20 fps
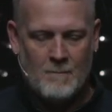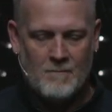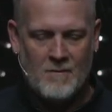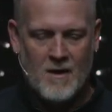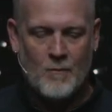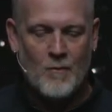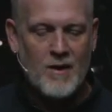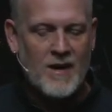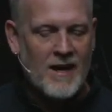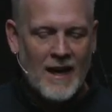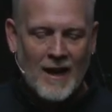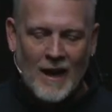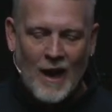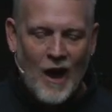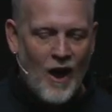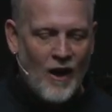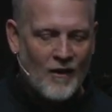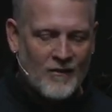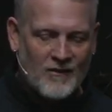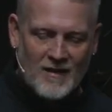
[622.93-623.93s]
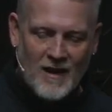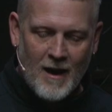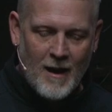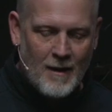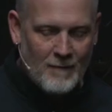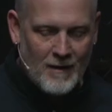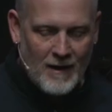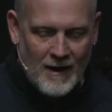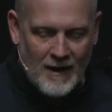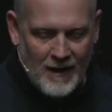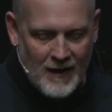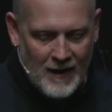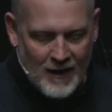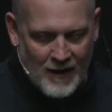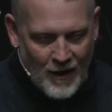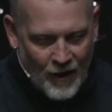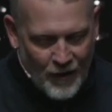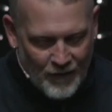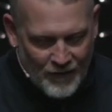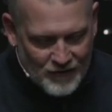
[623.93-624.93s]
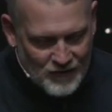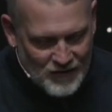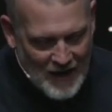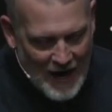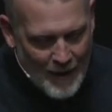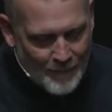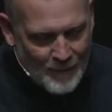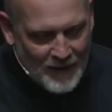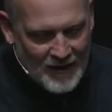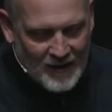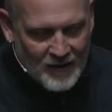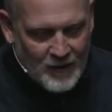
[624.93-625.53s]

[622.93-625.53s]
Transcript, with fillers: And we can get lost up in all the shopping